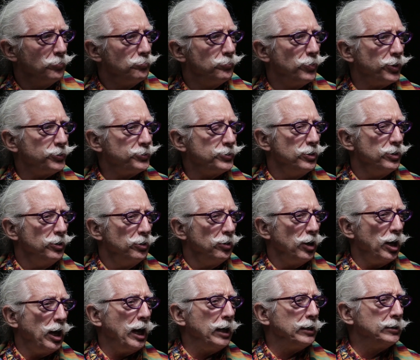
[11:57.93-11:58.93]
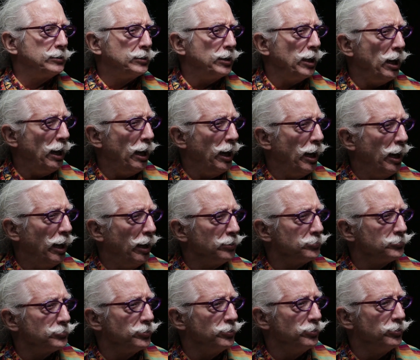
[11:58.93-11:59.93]
But I
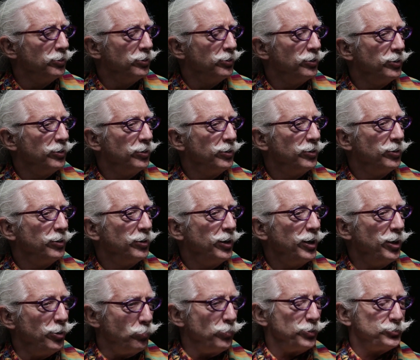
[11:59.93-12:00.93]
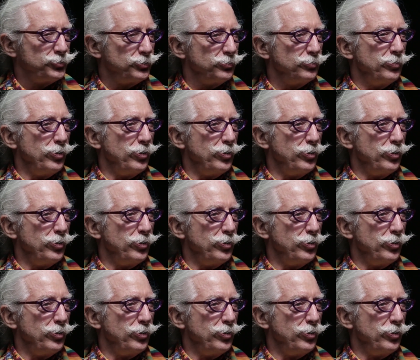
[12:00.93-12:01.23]
can't. And which